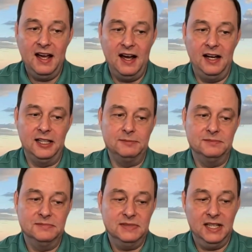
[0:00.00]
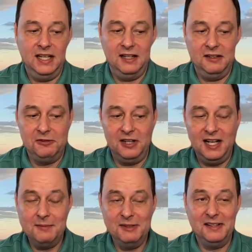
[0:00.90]
um, and for
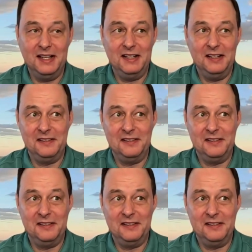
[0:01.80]
Amazon,